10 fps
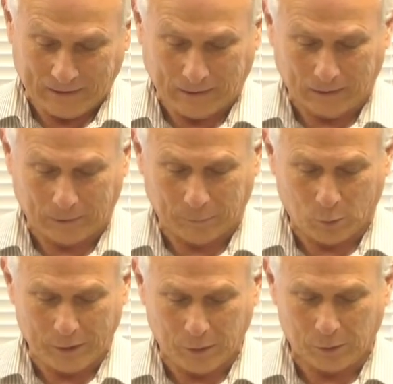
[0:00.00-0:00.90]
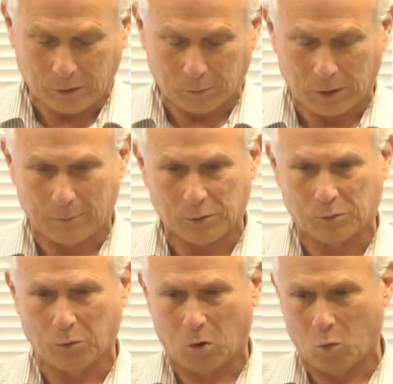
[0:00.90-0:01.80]
Uh, but we do sometimes
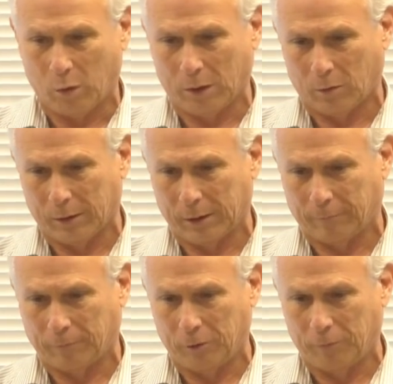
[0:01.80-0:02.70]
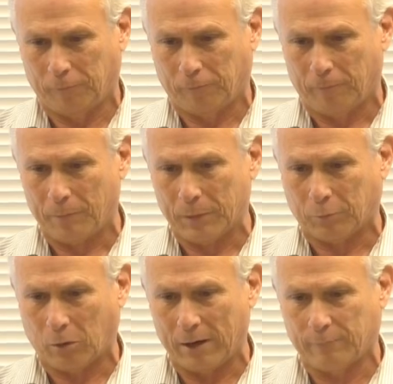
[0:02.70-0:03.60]
grow weary. If you've
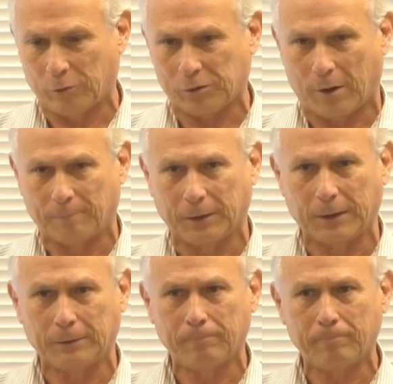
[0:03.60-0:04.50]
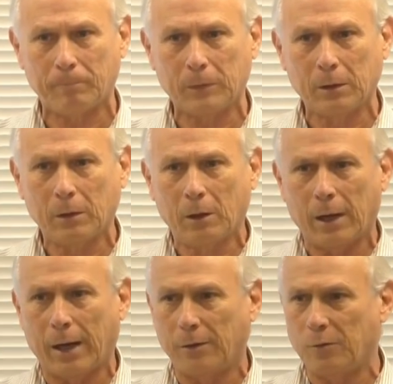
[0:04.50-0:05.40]
prayed for something
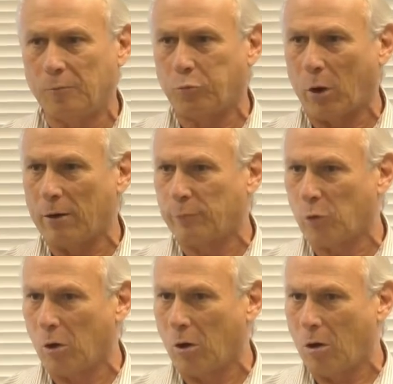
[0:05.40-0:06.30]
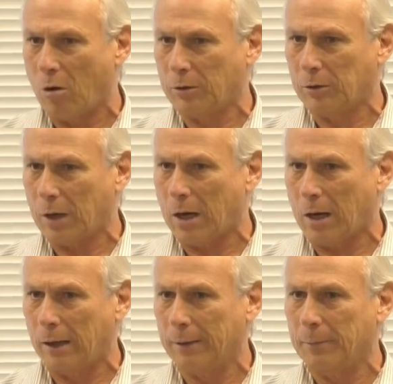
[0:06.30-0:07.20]
and you prayed for a long
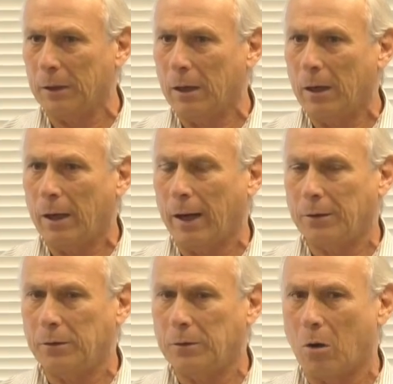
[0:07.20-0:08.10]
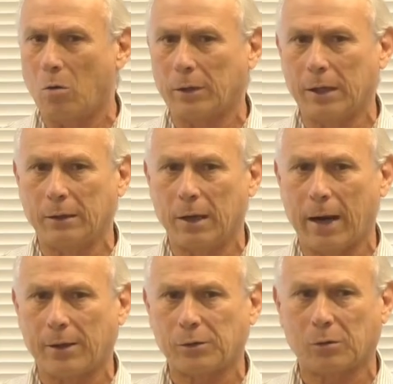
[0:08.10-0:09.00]
time, and you don't get an
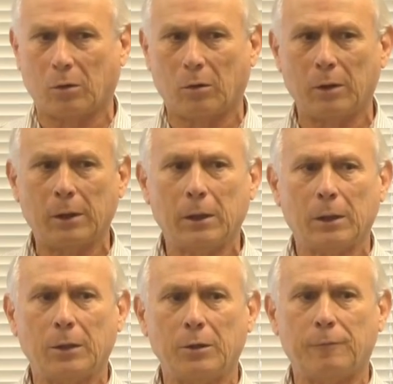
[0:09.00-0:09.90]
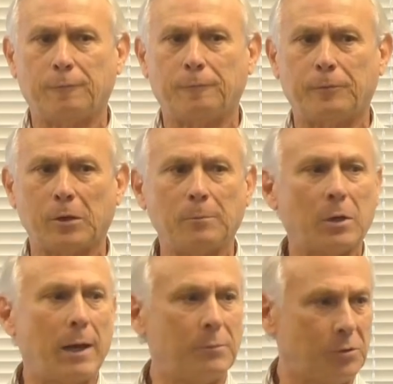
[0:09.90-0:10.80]
answer, you
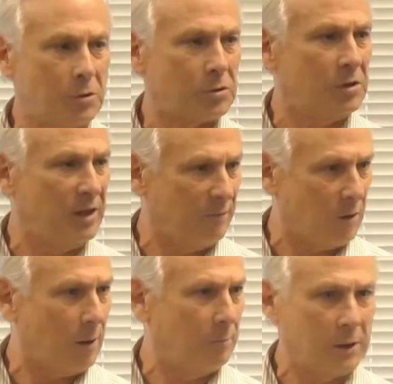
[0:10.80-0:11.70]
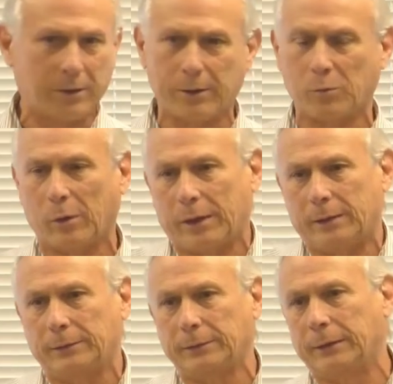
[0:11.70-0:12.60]
sometimes just give up because,
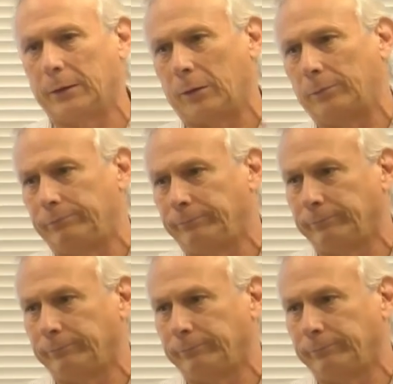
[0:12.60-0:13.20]
well, you know,